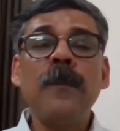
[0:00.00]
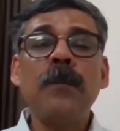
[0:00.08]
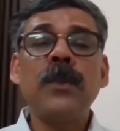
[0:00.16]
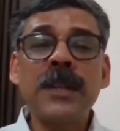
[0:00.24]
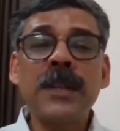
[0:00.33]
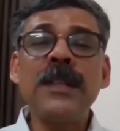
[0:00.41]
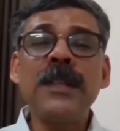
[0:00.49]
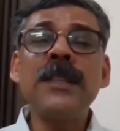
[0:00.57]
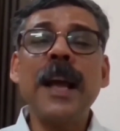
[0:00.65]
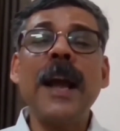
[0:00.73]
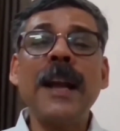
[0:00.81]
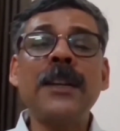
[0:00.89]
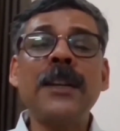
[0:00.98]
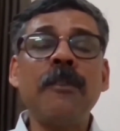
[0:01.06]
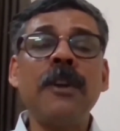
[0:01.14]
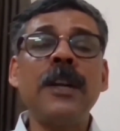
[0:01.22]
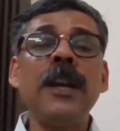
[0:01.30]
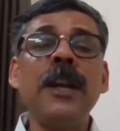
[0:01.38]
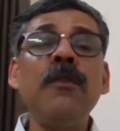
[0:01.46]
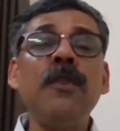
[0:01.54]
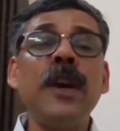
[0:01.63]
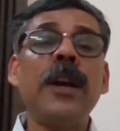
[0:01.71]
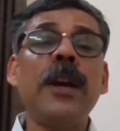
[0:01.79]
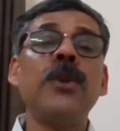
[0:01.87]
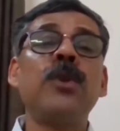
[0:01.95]
this is the activity
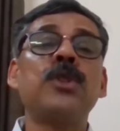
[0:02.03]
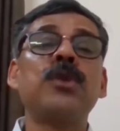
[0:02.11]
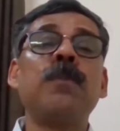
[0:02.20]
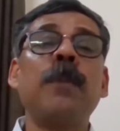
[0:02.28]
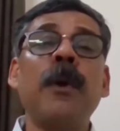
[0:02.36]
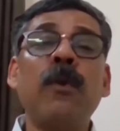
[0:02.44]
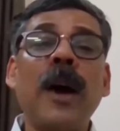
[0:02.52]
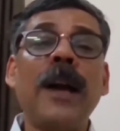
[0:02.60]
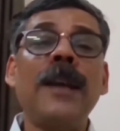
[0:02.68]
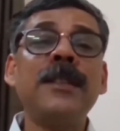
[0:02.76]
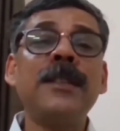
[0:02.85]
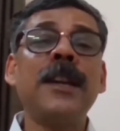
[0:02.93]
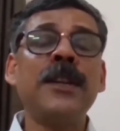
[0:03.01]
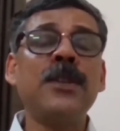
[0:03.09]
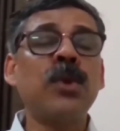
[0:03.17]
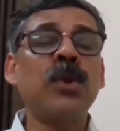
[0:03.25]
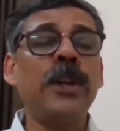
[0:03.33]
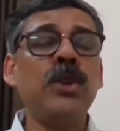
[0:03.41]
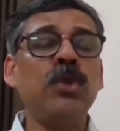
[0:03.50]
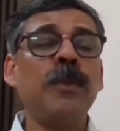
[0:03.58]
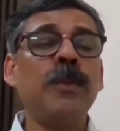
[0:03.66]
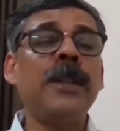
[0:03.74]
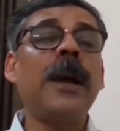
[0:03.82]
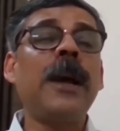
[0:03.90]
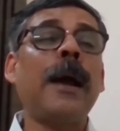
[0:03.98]
where your supervisor is going to be
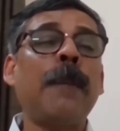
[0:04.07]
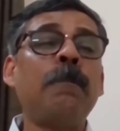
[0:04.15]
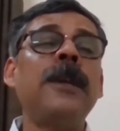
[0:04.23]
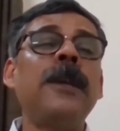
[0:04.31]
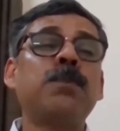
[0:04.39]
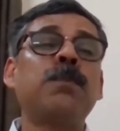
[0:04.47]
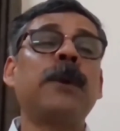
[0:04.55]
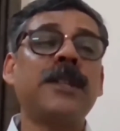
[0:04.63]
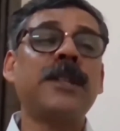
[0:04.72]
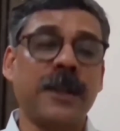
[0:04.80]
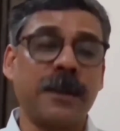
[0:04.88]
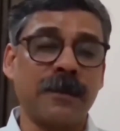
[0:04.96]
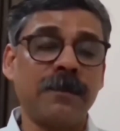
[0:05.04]
the happiest person.